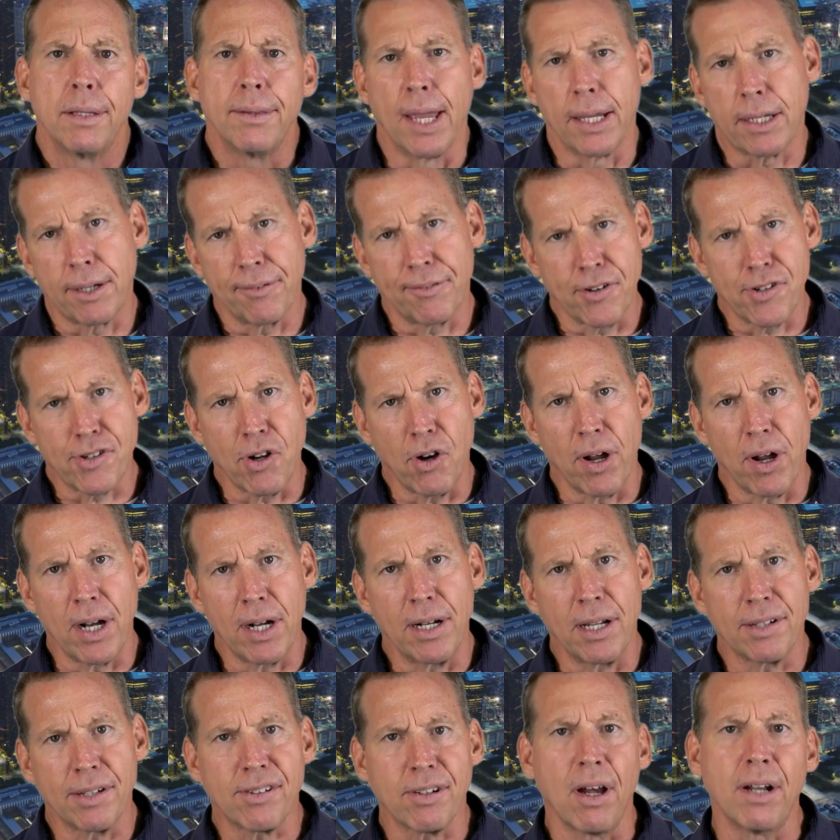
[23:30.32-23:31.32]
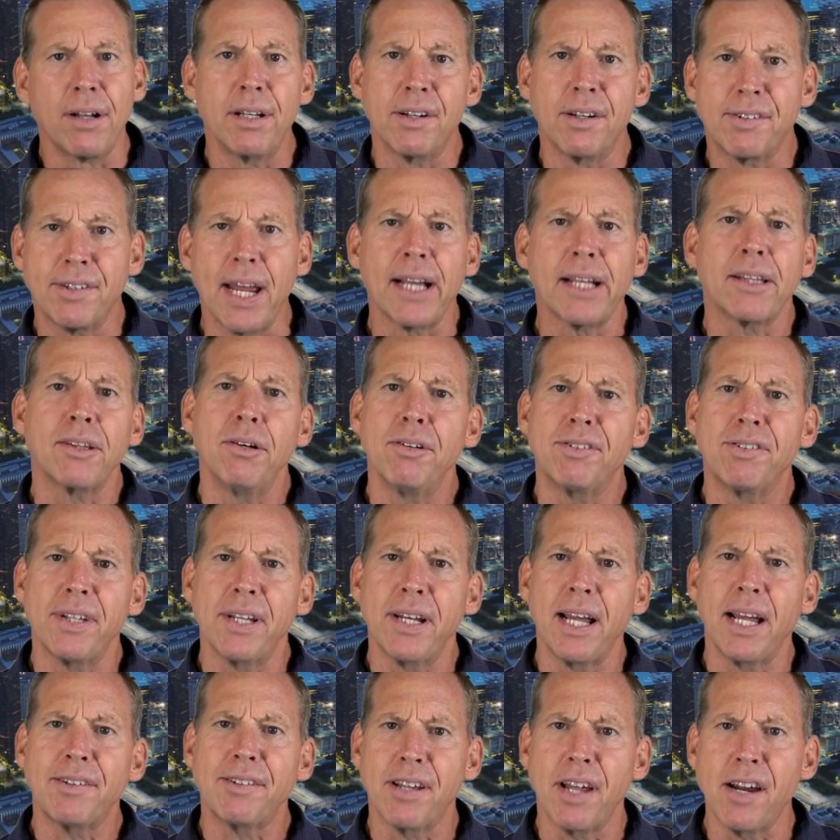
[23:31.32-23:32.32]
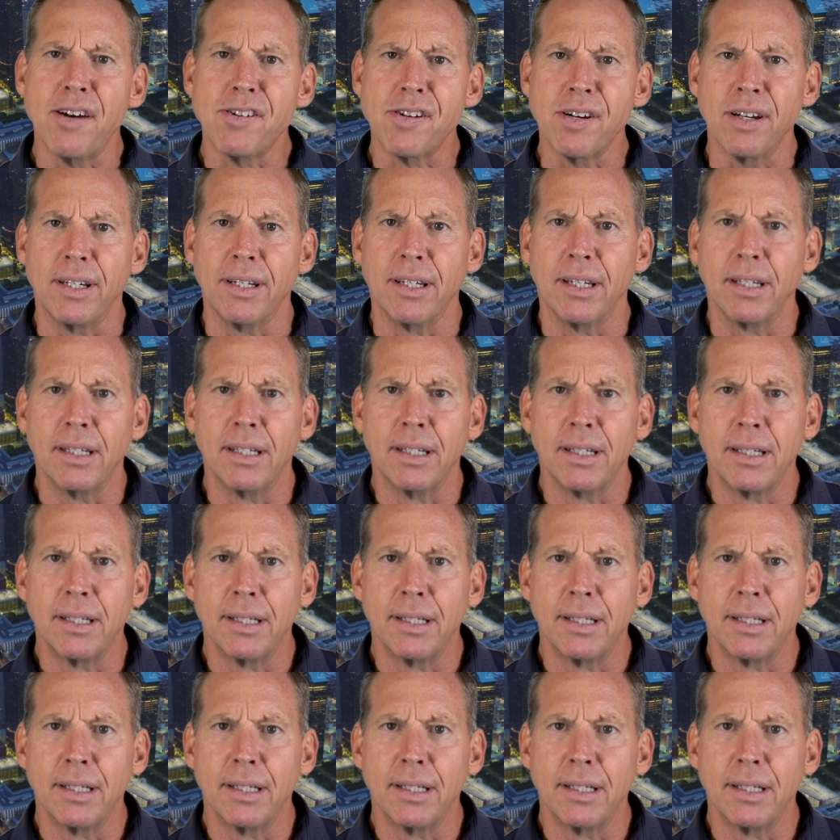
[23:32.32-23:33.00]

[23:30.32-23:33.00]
Thank you for joining us on this Tech News Today session.